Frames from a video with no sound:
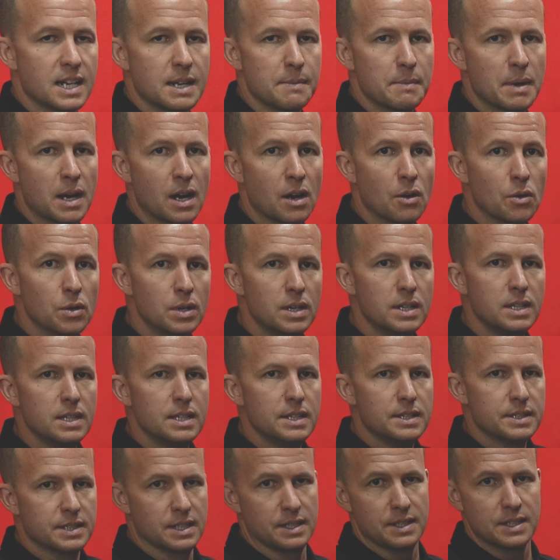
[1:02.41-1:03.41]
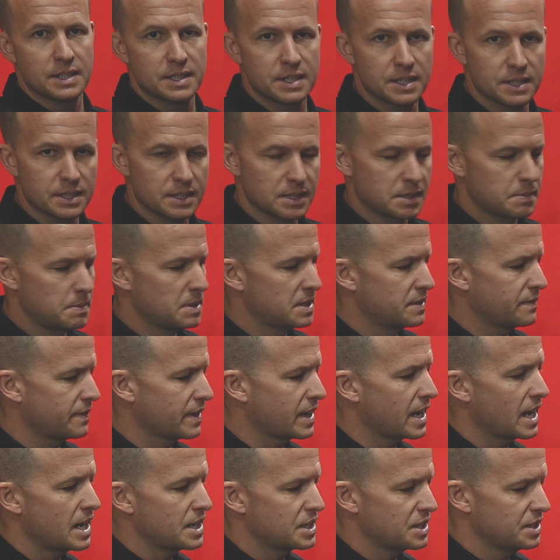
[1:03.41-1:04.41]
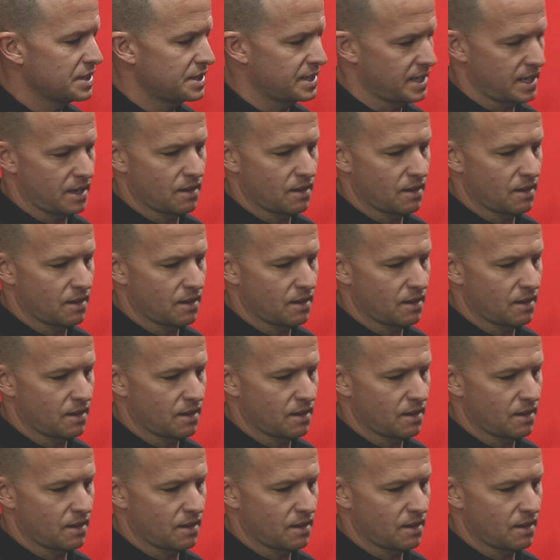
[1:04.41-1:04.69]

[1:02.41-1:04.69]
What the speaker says: email. So this is the specifications that